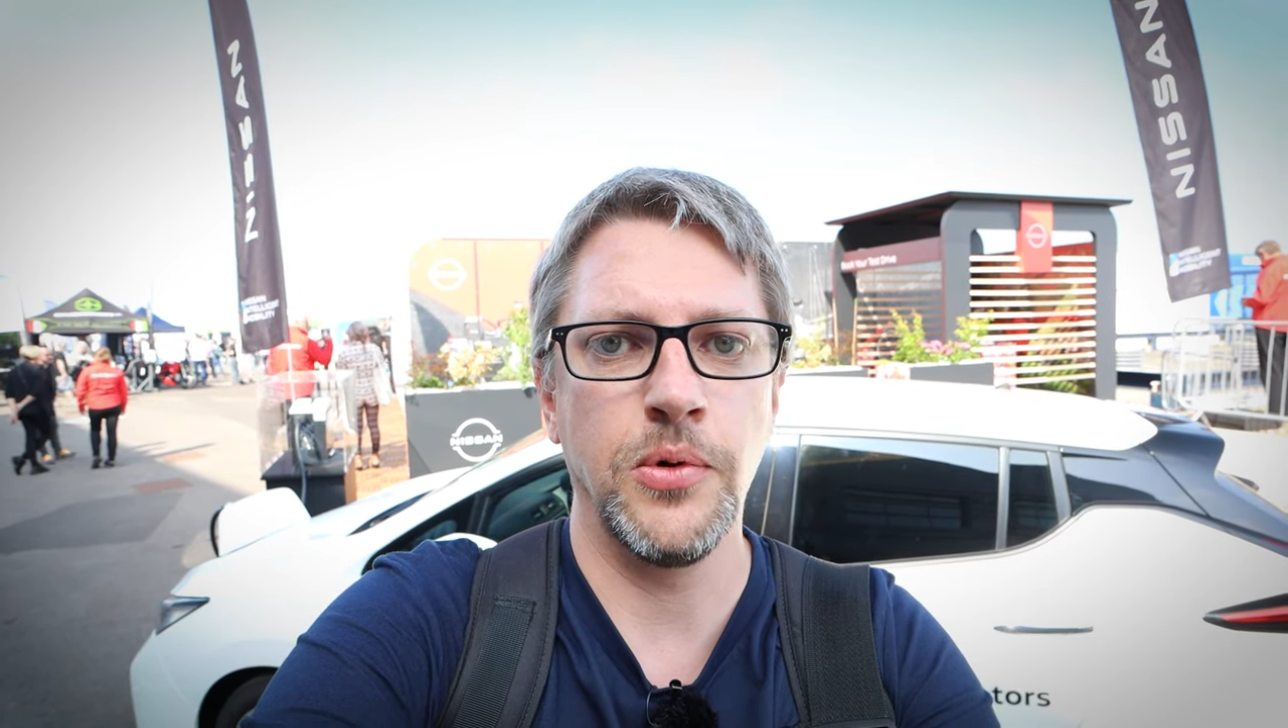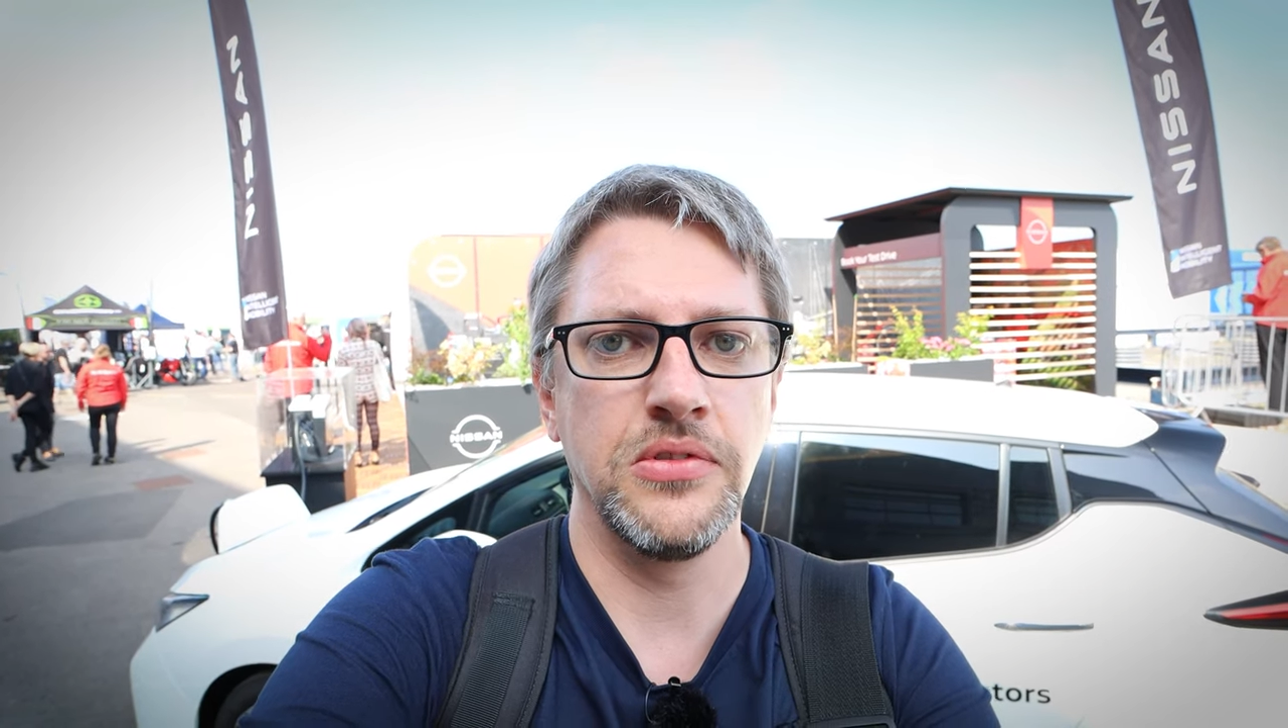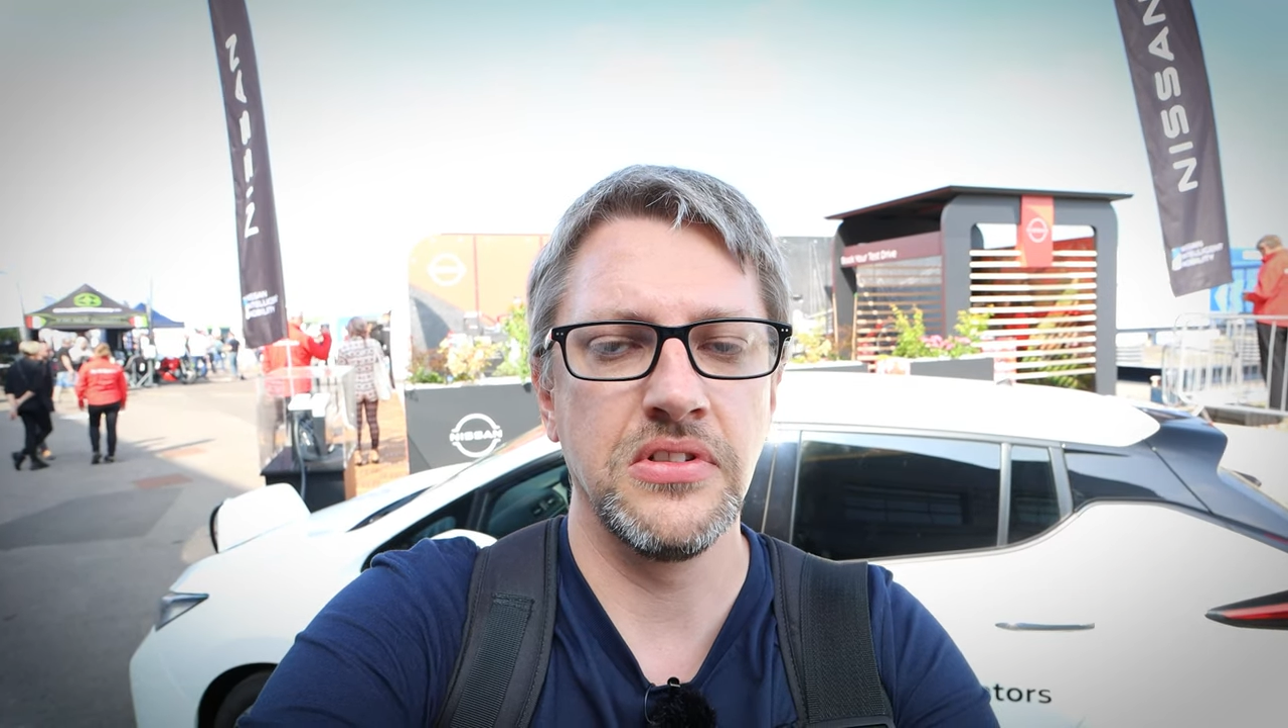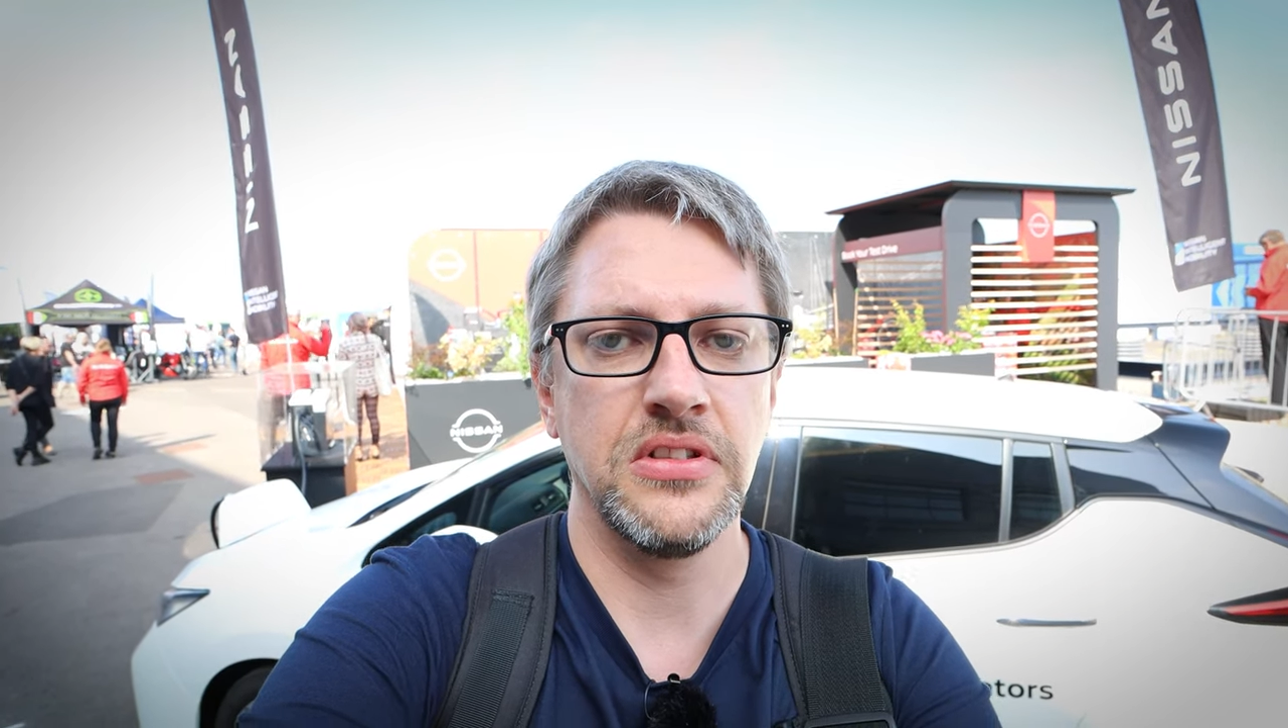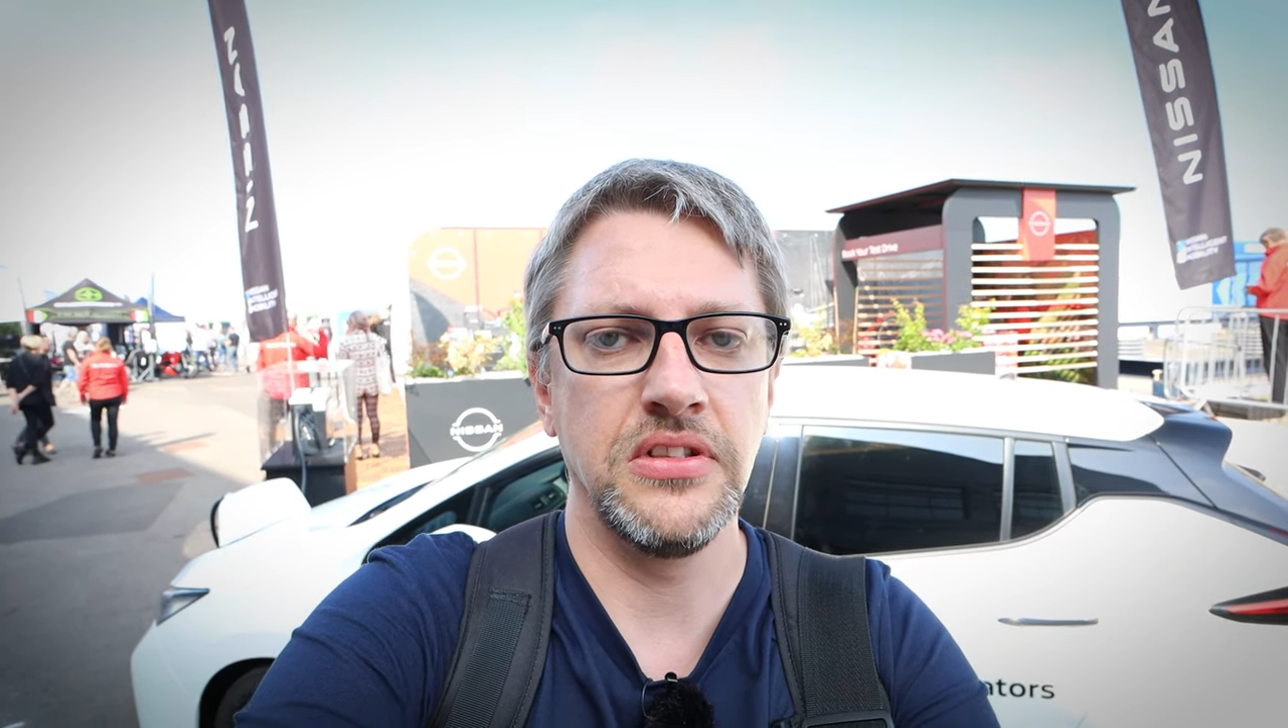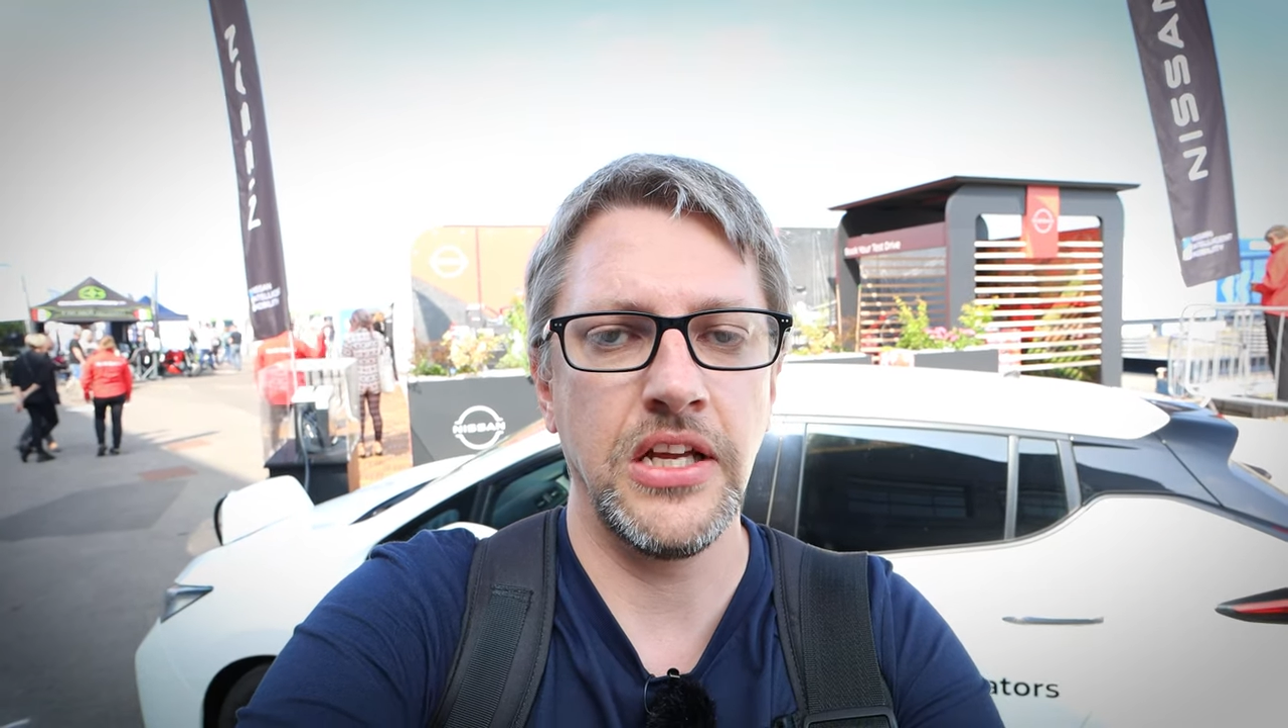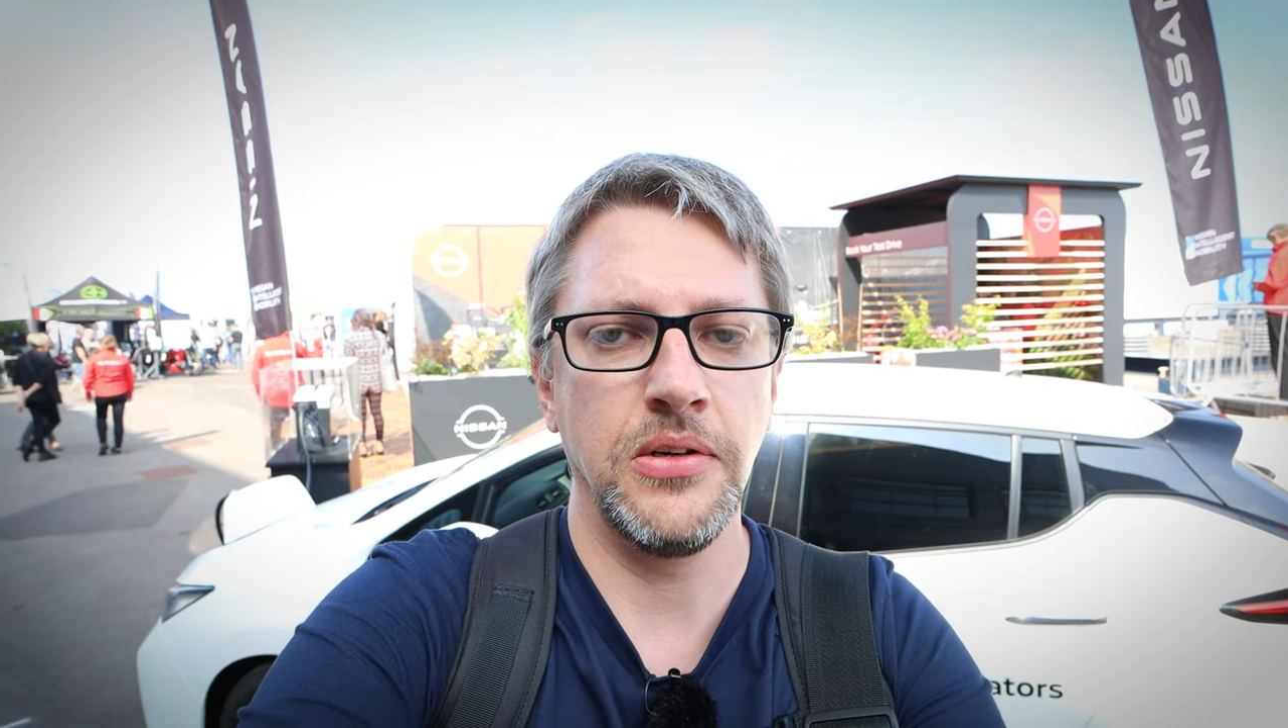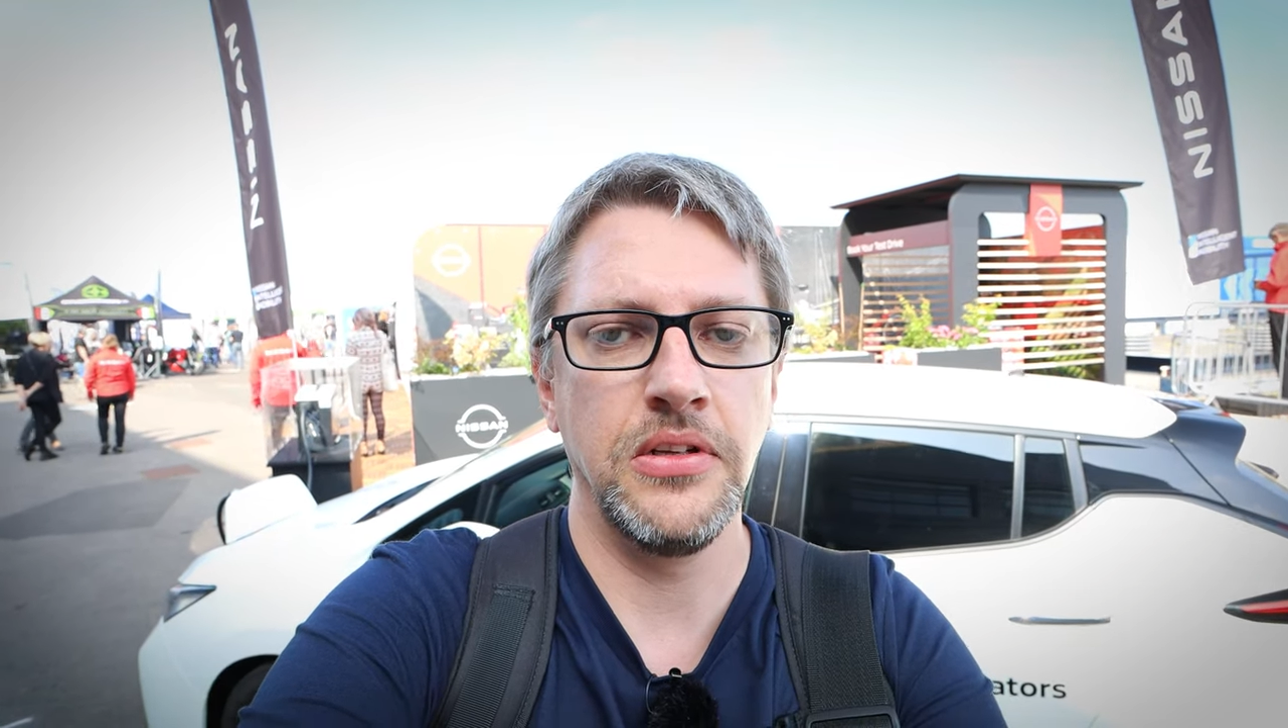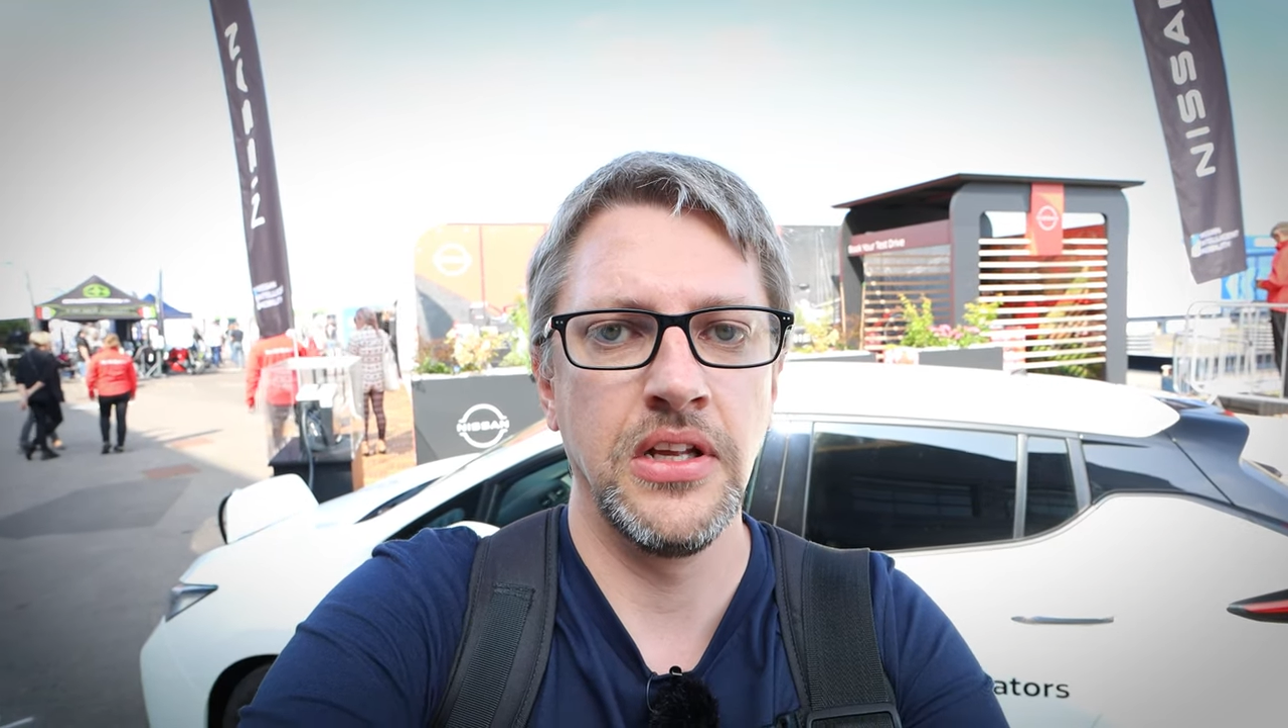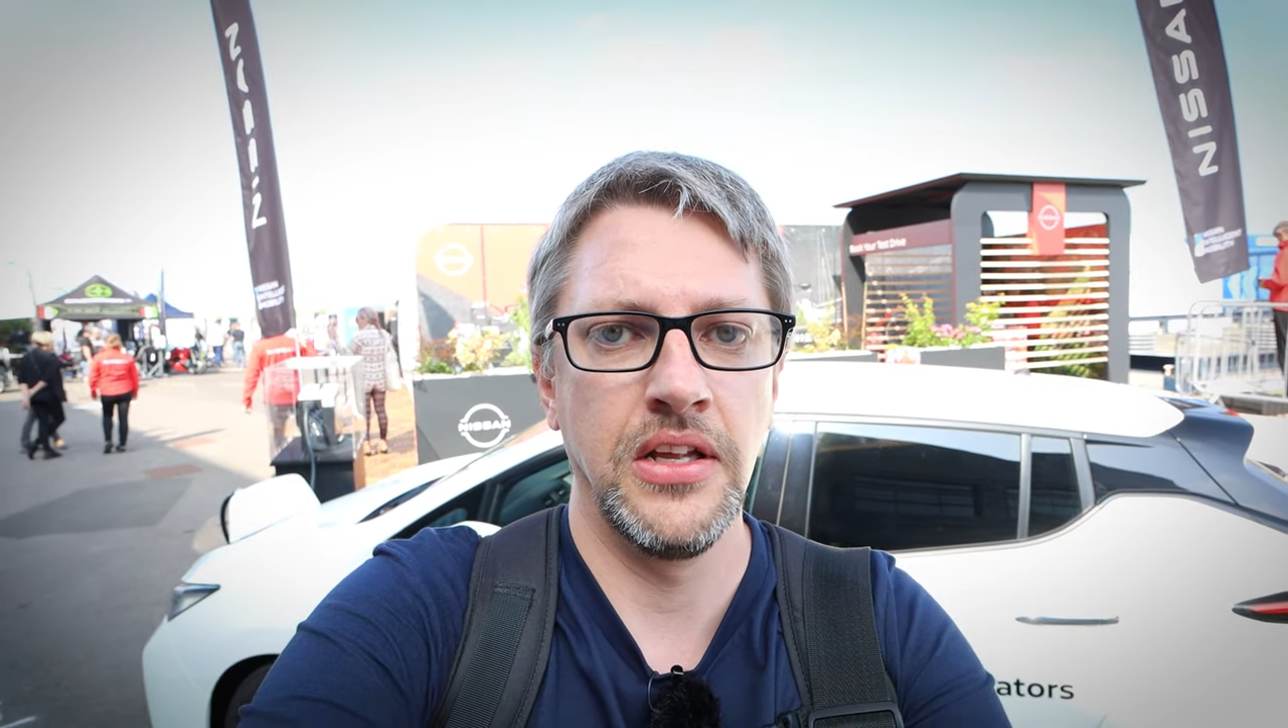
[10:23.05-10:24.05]
wanted,
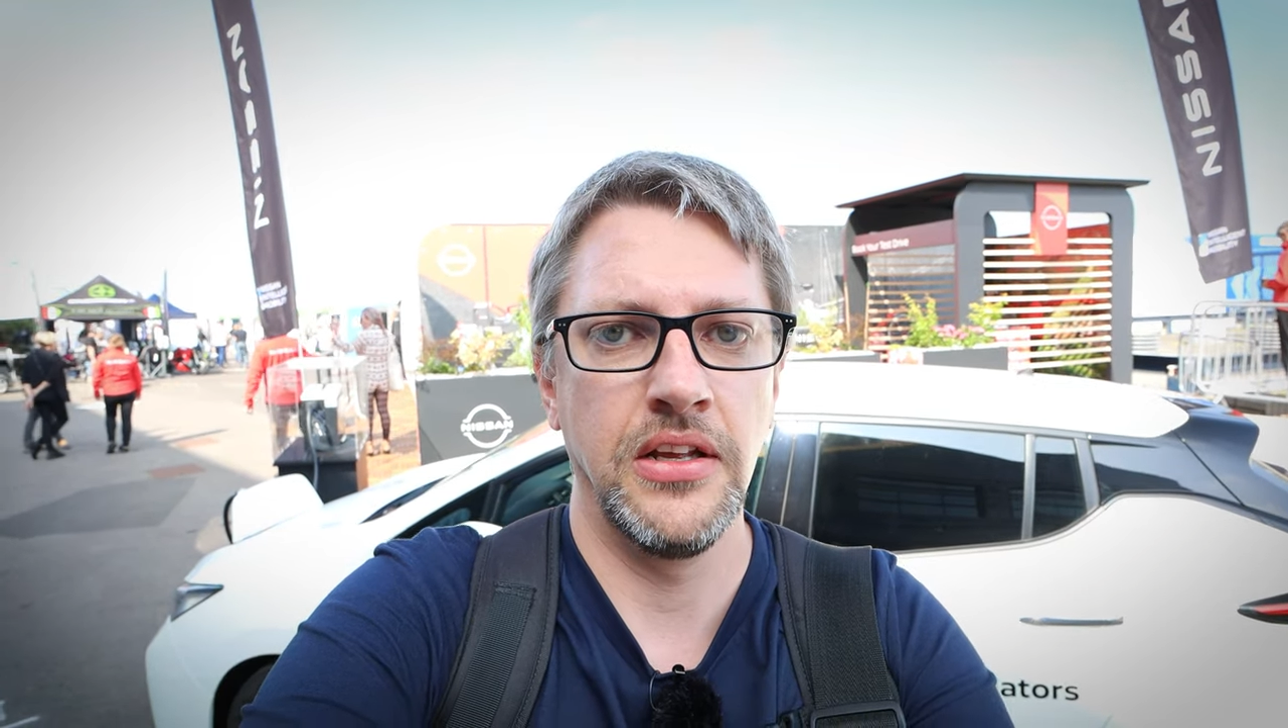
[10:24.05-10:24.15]
they